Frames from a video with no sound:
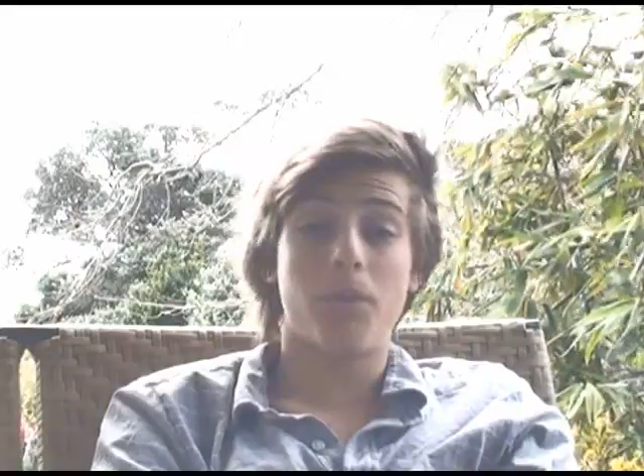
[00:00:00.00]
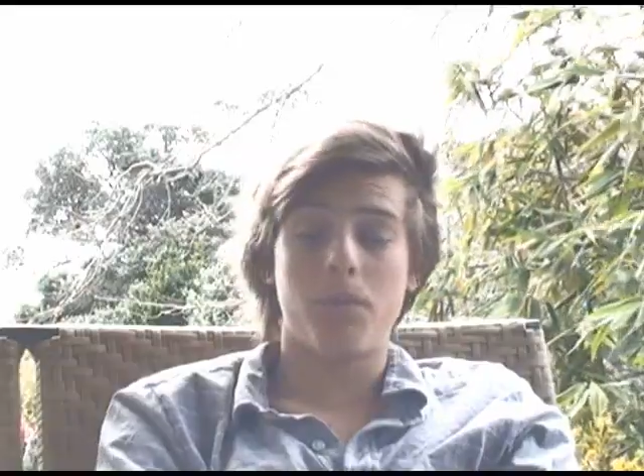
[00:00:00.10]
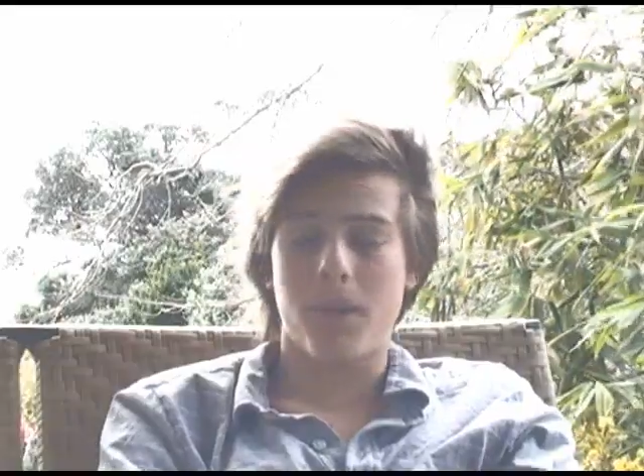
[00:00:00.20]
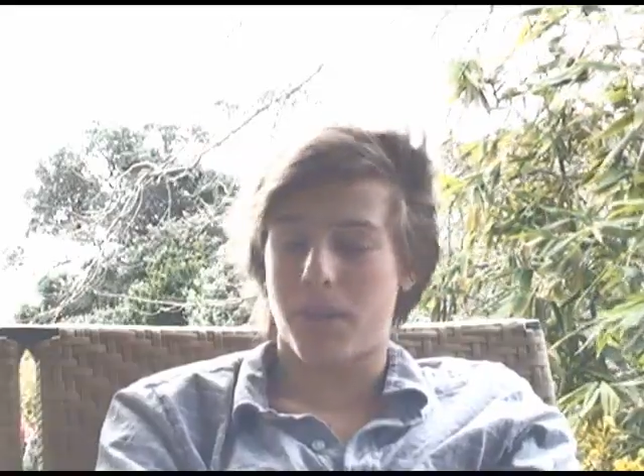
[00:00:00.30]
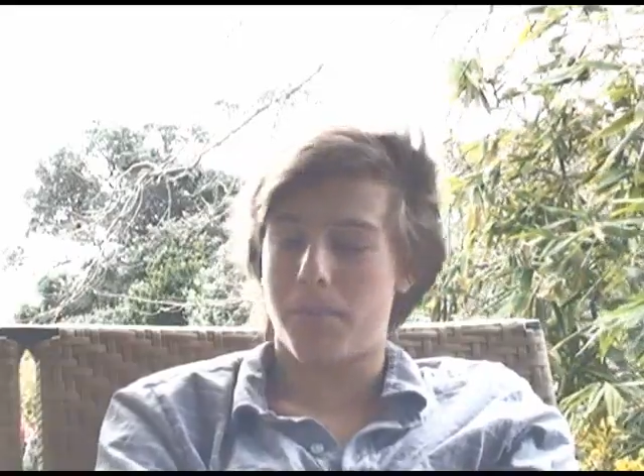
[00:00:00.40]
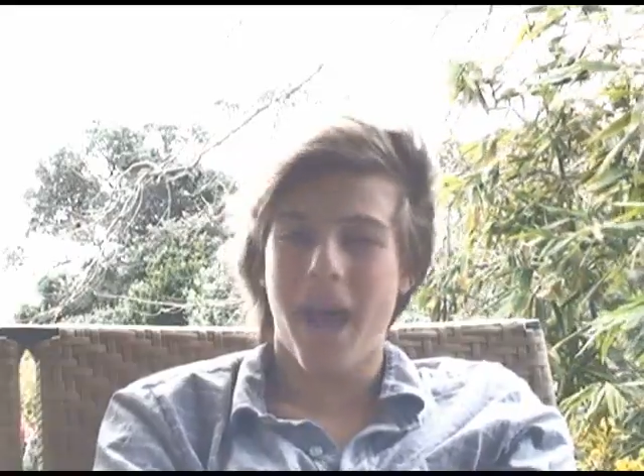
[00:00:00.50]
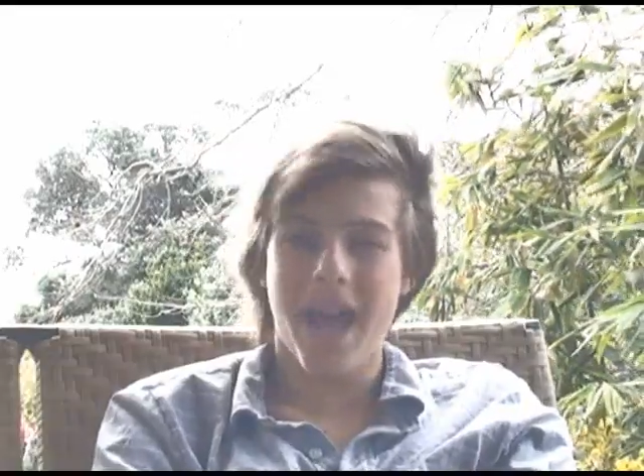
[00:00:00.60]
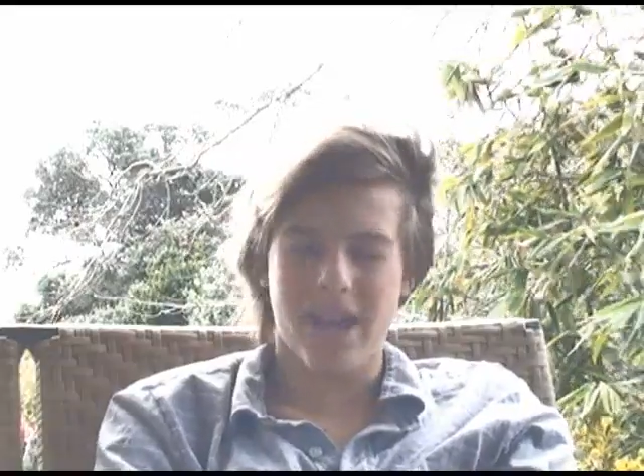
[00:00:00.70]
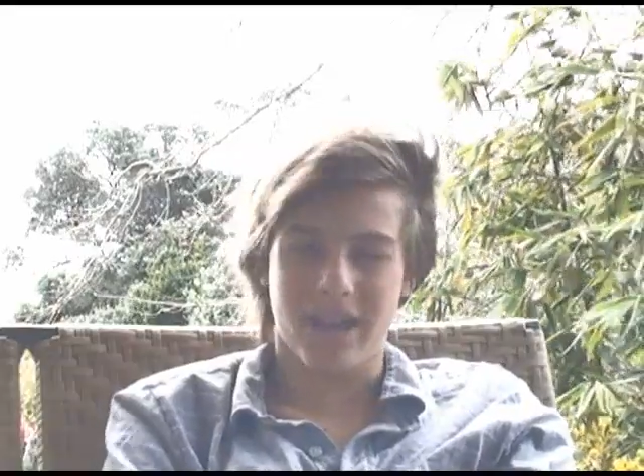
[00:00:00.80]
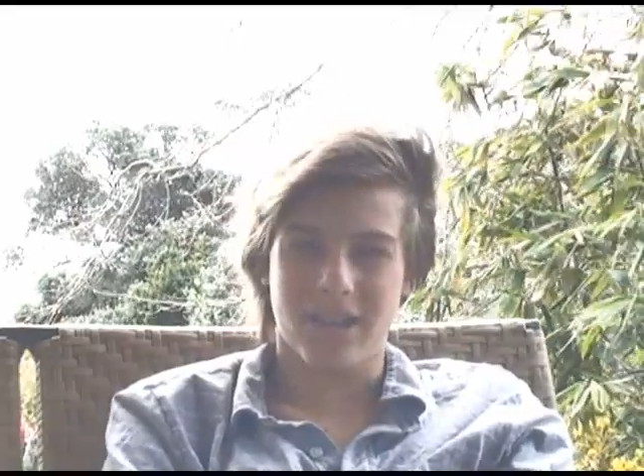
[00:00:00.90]
one wears
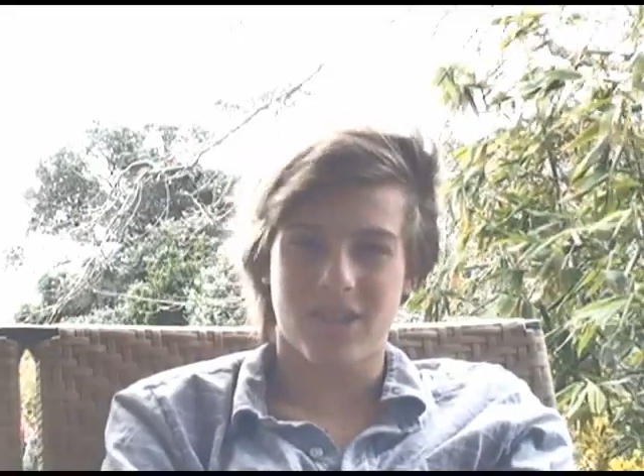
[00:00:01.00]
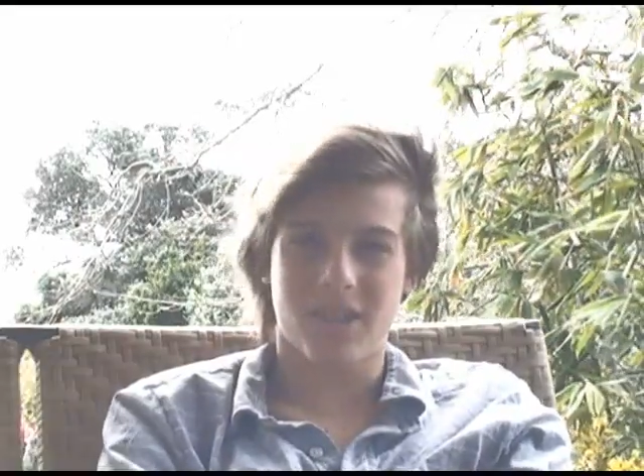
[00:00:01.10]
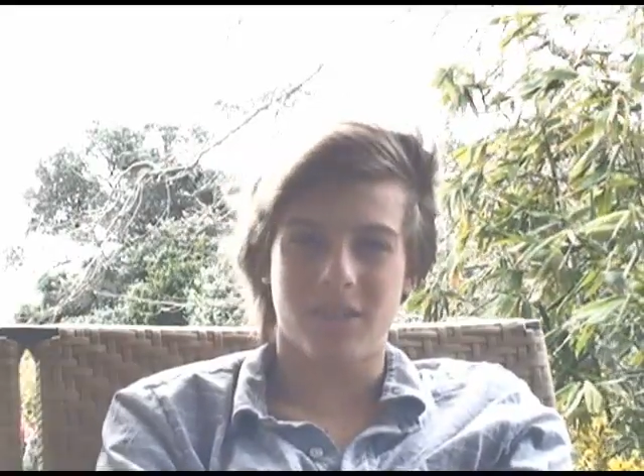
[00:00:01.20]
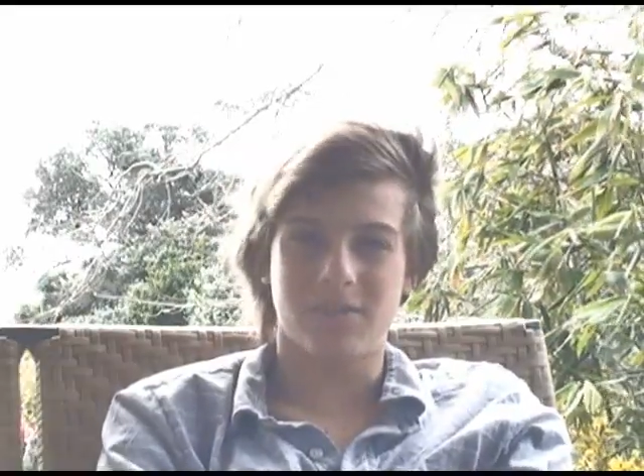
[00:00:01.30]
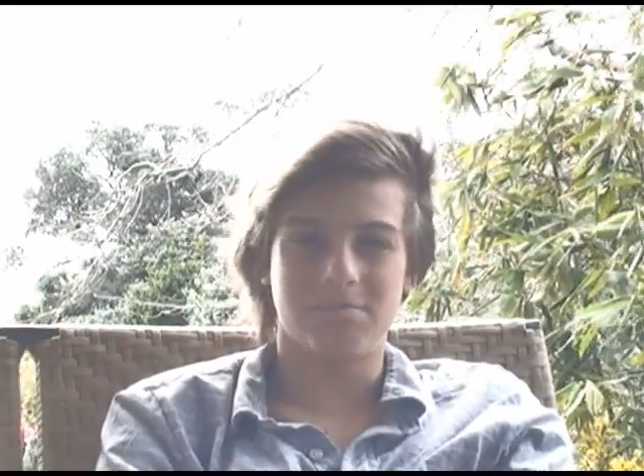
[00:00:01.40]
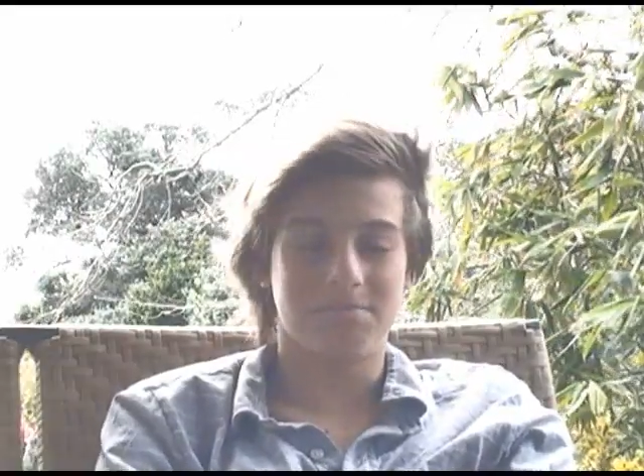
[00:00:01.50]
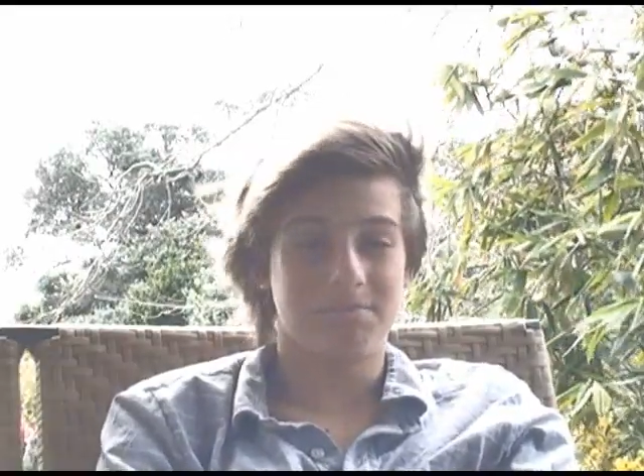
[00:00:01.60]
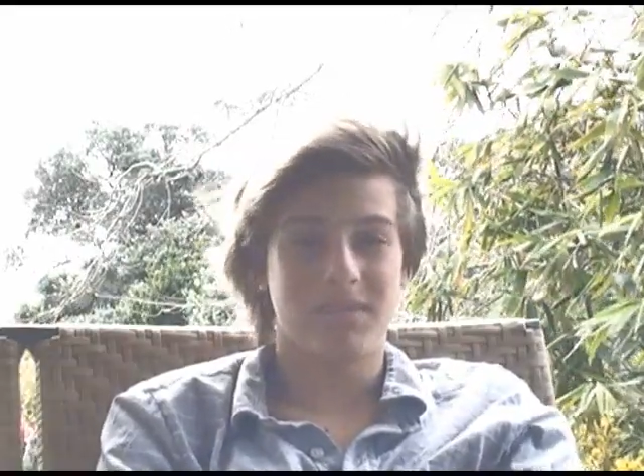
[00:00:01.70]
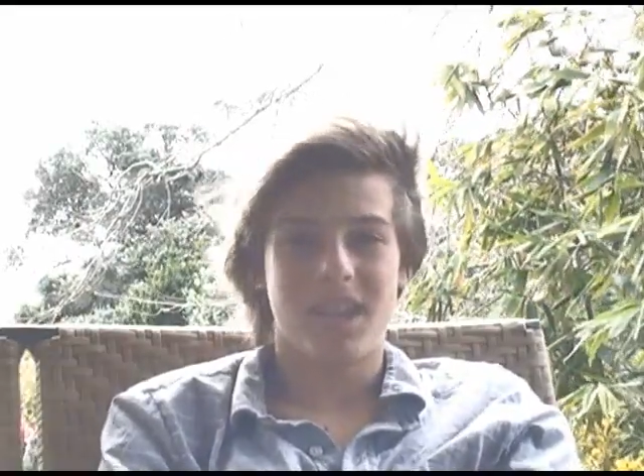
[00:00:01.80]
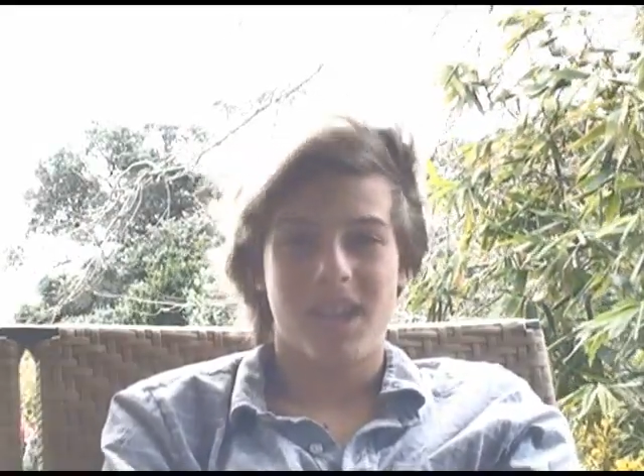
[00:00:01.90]
padding, so
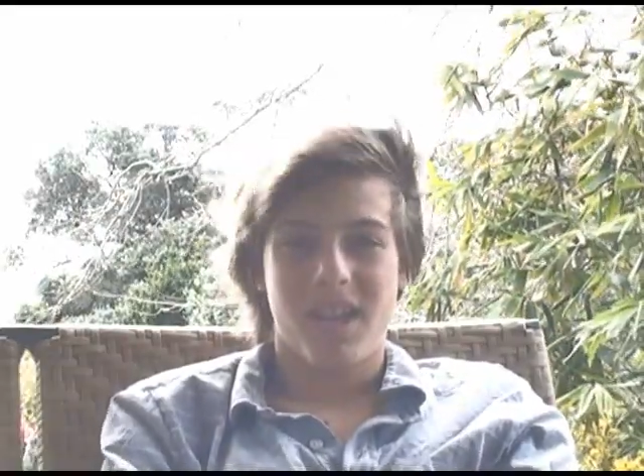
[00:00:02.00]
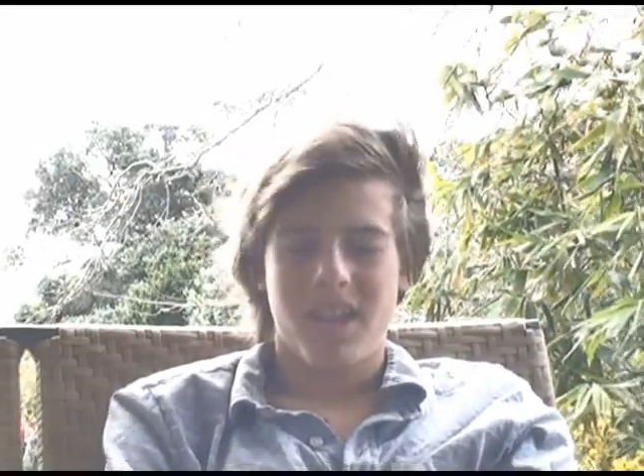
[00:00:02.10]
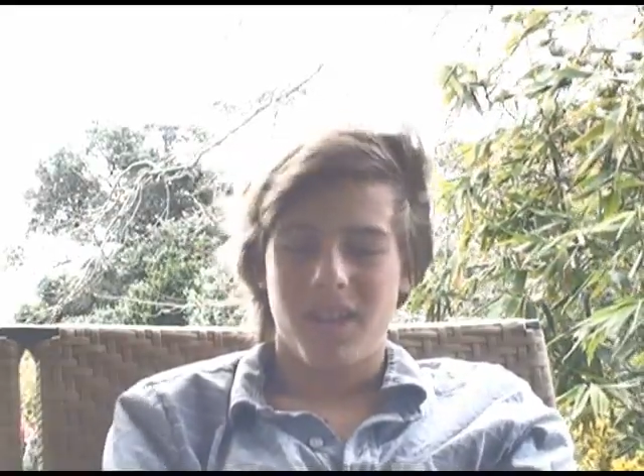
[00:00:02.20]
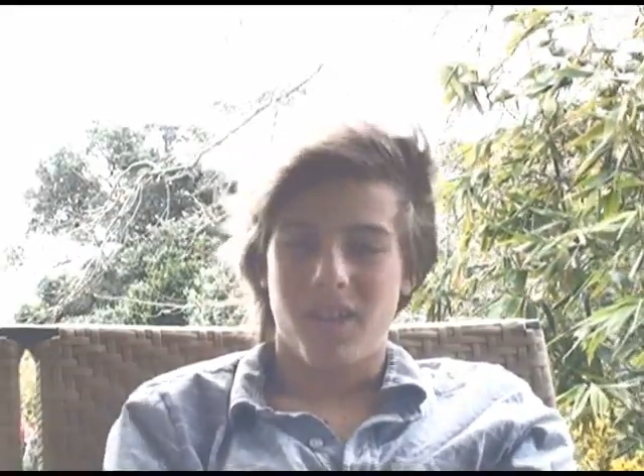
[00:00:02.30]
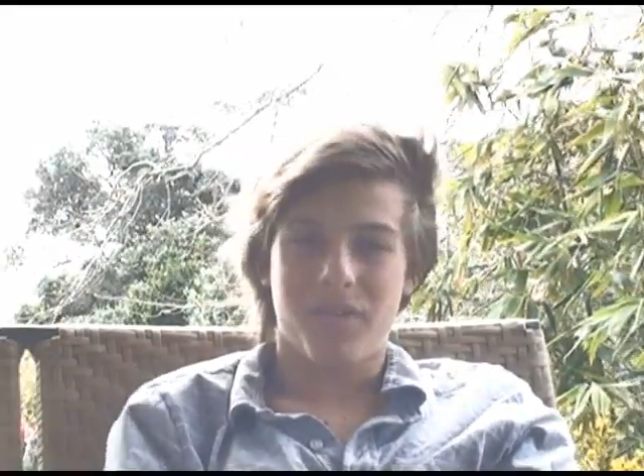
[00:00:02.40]
you